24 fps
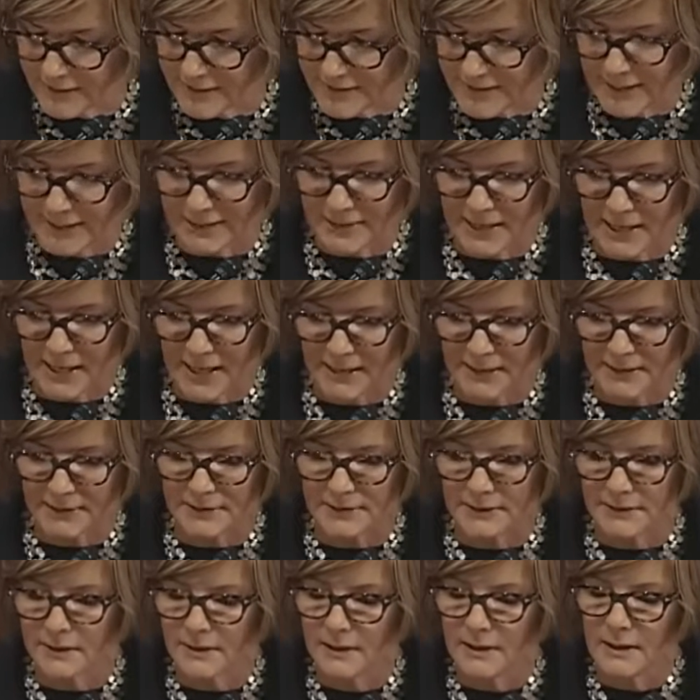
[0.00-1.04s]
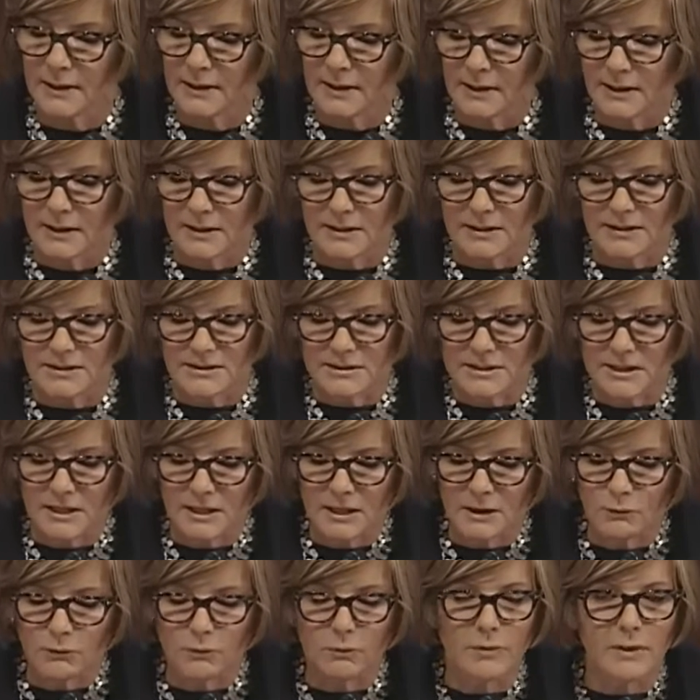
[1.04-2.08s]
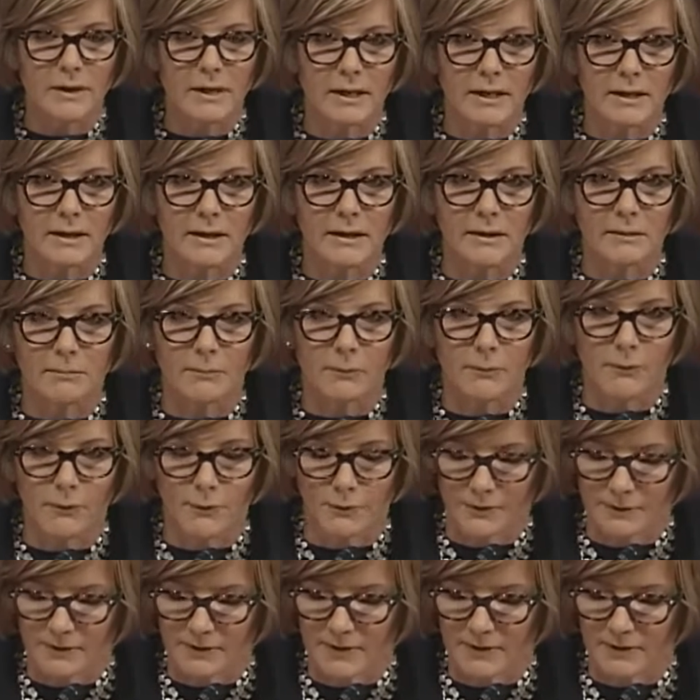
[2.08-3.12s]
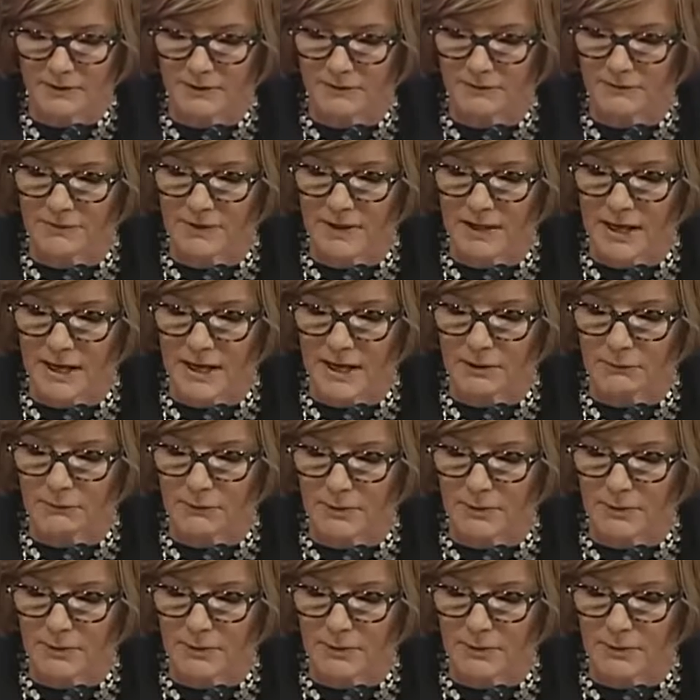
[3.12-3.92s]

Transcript: a deadline, it is equally important that the VA